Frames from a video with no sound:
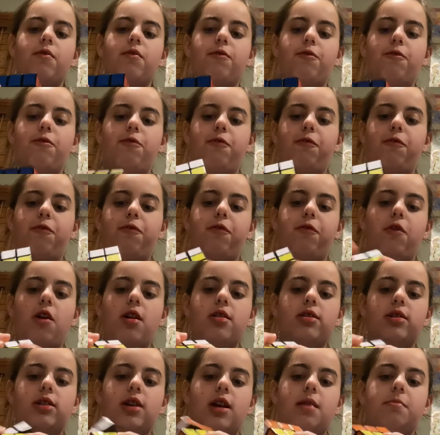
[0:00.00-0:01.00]

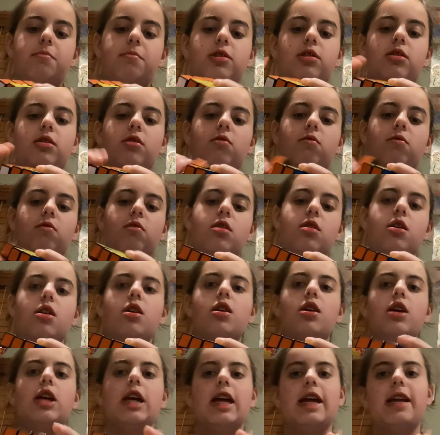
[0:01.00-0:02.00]
front times 2.
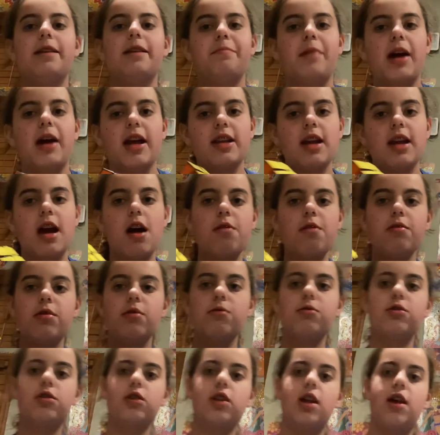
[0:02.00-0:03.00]
And by now you
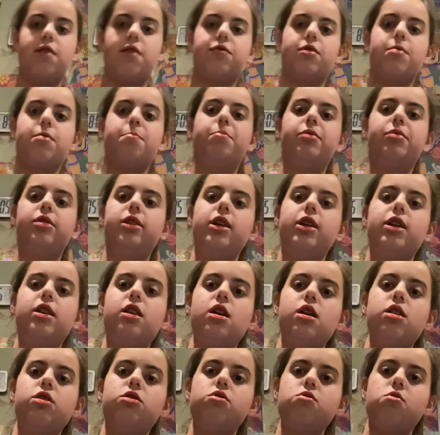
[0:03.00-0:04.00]
should have
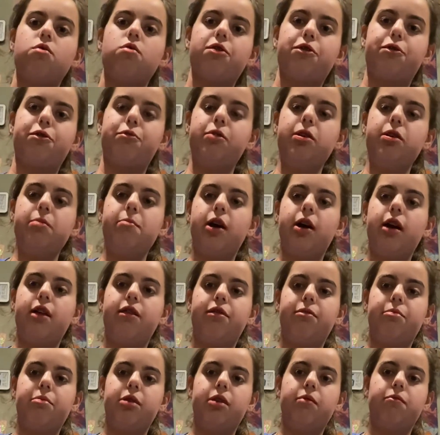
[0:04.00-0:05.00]
completed your
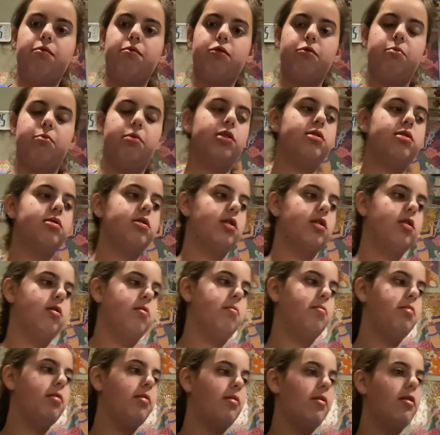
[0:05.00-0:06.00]
3x3 Rubik's
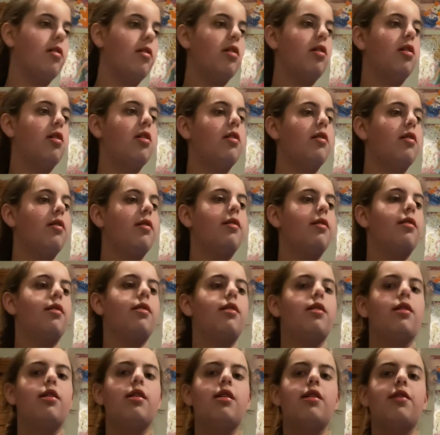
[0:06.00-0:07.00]
Cube.
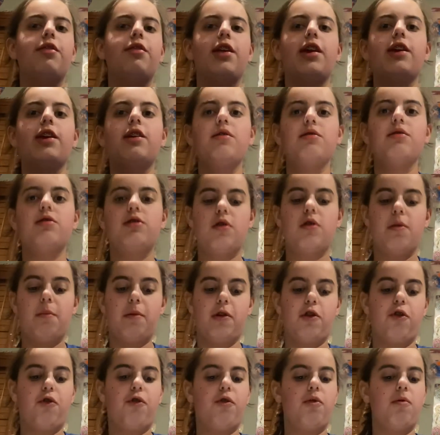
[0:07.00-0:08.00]
Thank you so
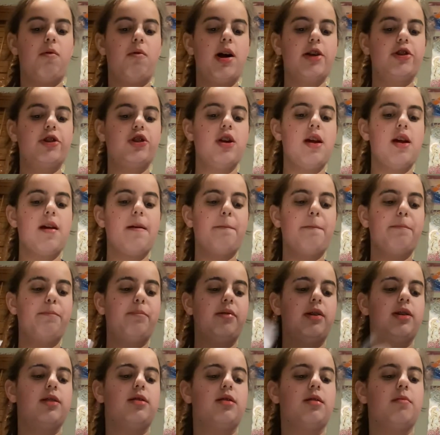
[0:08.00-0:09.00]
much for watching.
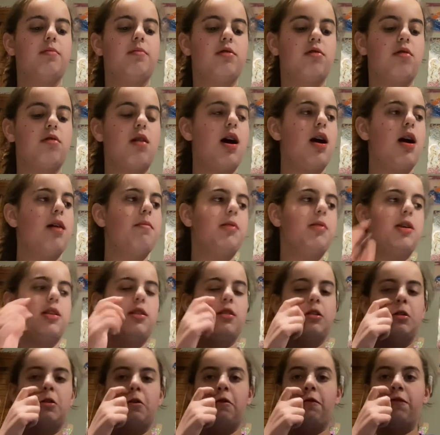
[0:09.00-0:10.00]
Please subscribe, hit
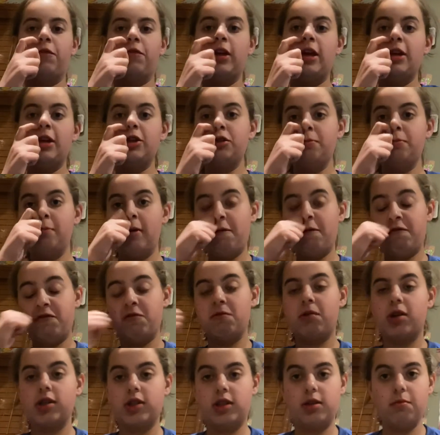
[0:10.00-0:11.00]
the notification bell if you
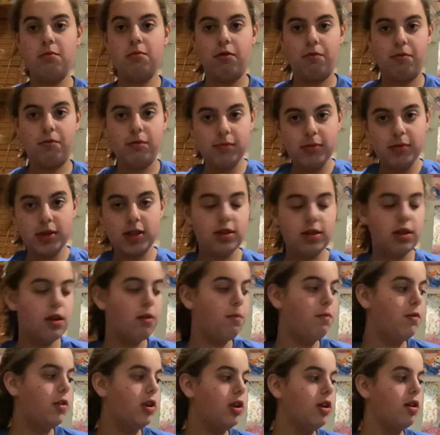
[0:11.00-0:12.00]
want to see more Rubik's
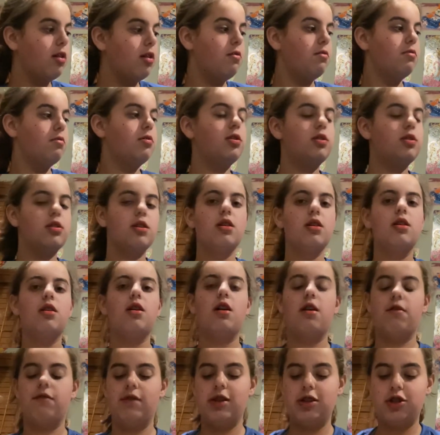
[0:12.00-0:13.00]
Cube videos.
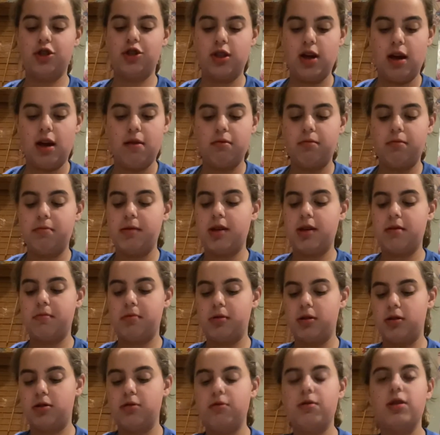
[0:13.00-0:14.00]
Eventually I will be able
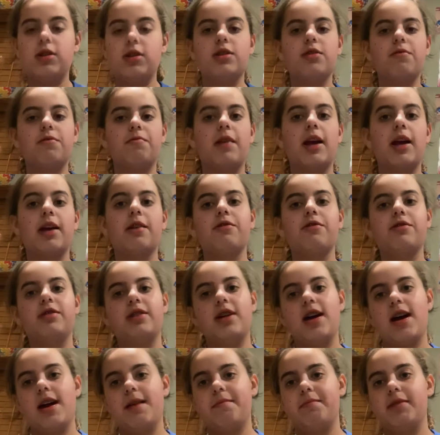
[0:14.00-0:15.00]
to do this in record
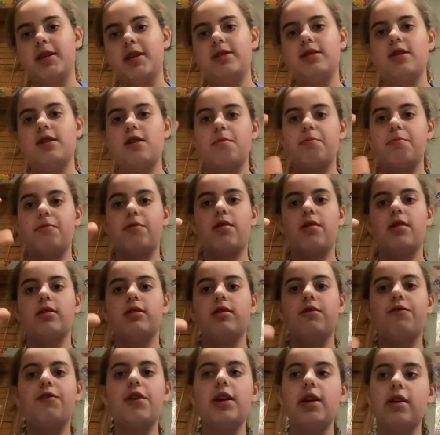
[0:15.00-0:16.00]
time. Let's hope, cross
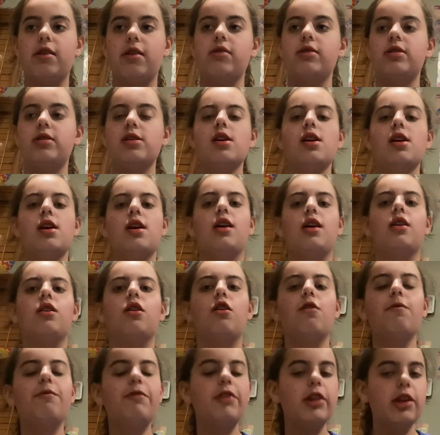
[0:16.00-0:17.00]
our fingers, and
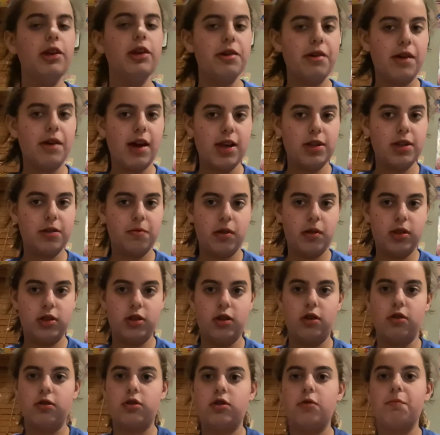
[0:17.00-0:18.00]
hopefully you guys will
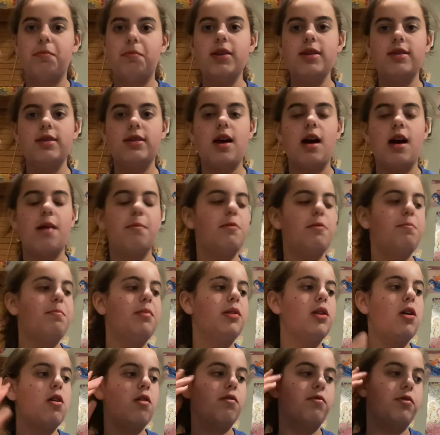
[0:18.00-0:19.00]
too. So please comment
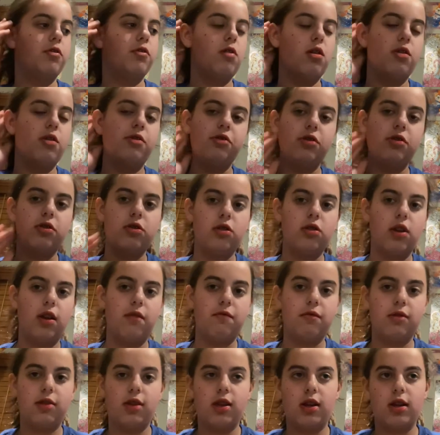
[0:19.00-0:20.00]
below if you understood
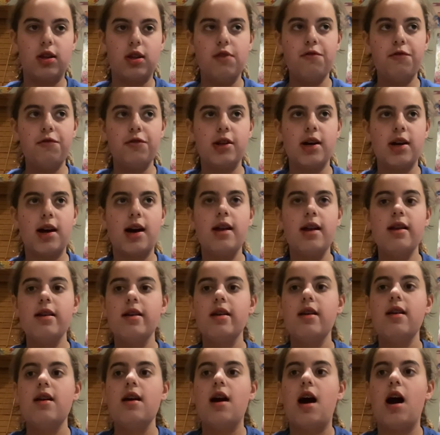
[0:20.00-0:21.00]
everything, and if not,
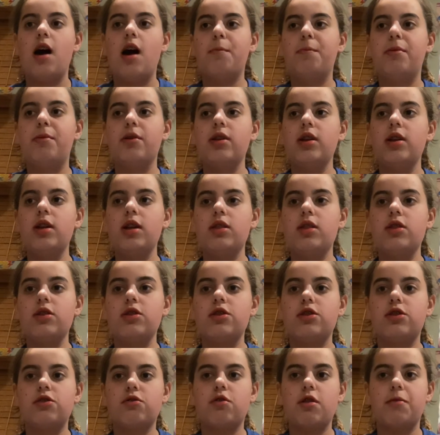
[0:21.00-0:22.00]
I'll put it in the
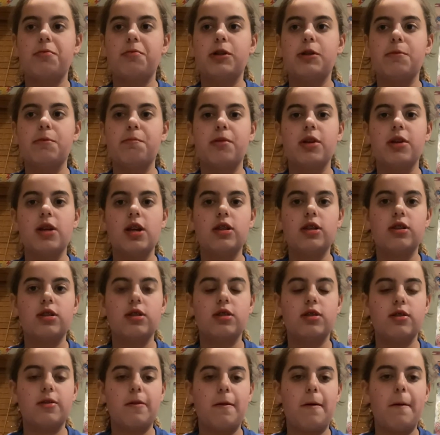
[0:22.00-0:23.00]
description, but
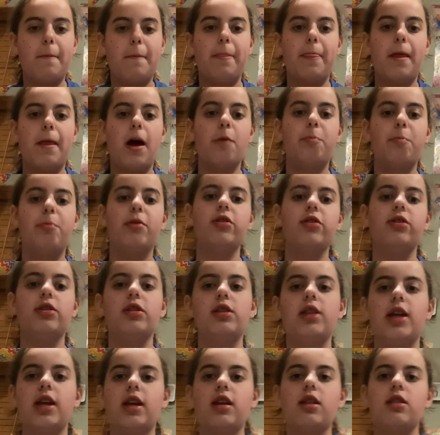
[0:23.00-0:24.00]
I'll put the
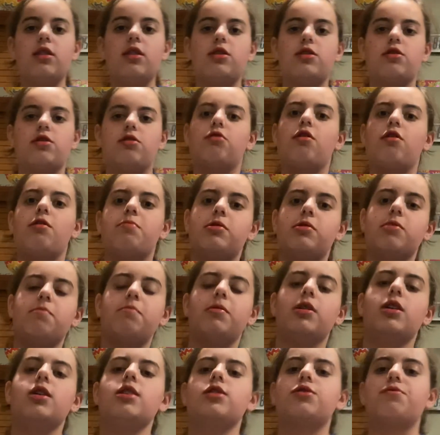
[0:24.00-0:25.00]
link in the description,
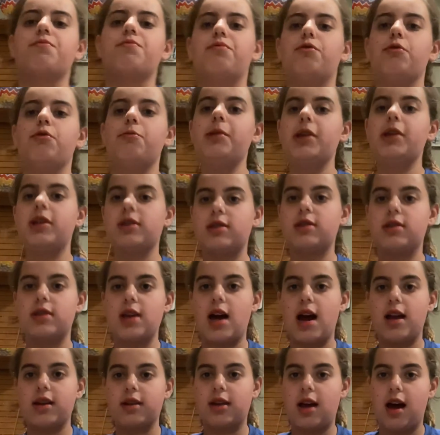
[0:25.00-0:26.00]
but it's
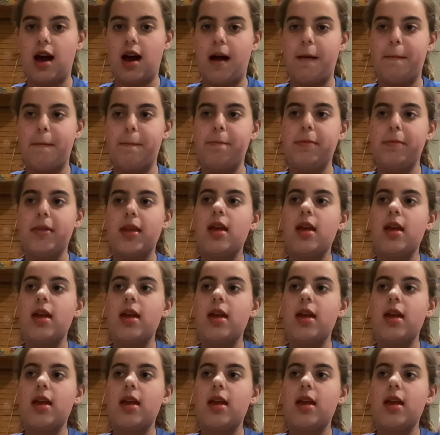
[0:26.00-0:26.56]
Rubiks.com,